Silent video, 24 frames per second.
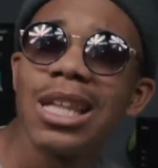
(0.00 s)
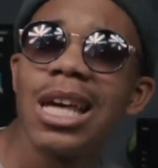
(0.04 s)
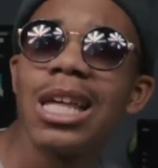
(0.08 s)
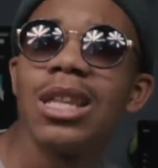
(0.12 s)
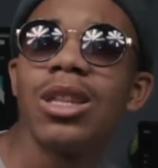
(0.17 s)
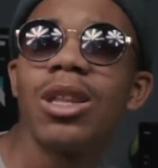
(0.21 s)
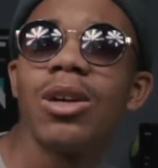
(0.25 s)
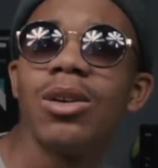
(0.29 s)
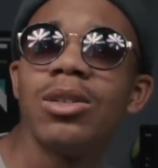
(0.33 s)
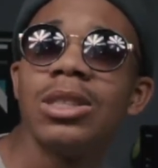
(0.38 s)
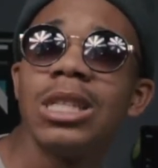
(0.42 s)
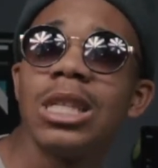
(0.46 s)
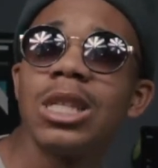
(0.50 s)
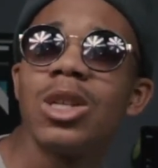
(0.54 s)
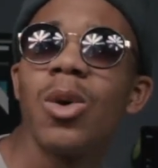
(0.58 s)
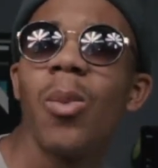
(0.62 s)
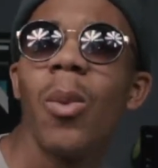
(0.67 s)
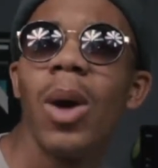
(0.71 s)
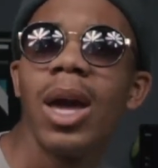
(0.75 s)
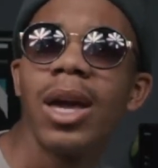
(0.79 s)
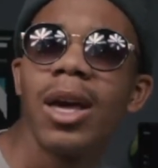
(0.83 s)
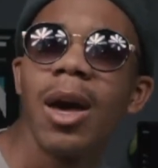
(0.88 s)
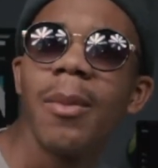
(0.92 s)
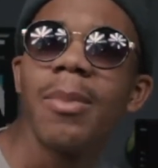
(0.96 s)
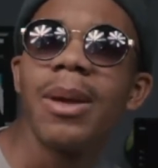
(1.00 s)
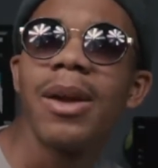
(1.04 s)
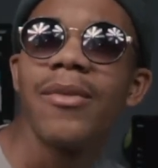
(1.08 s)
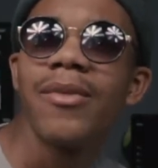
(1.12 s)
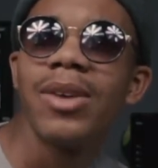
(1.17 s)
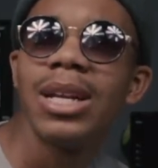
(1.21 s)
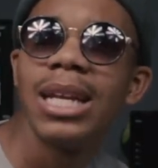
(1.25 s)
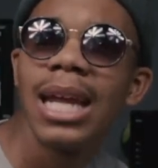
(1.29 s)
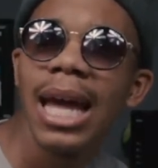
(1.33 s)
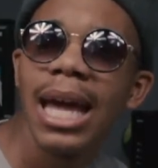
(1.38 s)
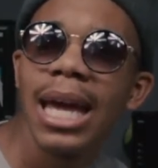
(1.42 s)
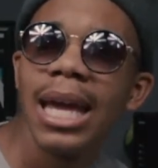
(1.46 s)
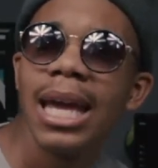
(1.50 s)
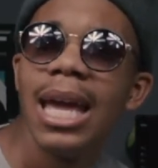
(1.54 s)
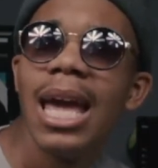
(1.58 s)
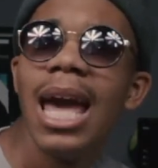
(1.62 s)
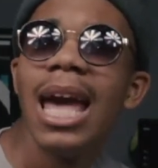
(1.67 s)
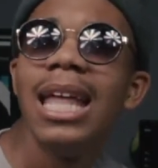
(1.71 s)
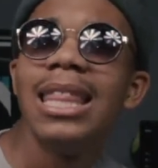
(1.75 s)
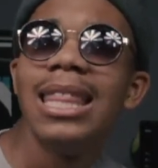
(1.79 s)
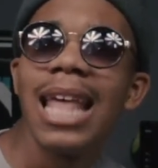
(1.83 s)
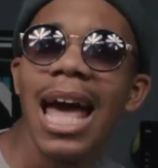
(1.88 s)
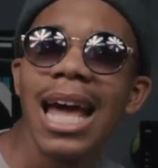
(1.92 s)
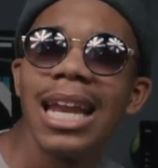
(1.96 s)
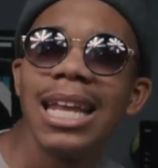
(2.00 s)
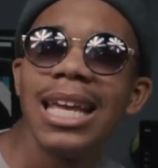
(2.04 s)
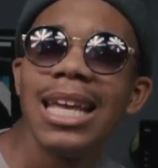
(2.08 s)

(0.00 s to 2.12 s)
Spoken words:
And so just to wake up every day, that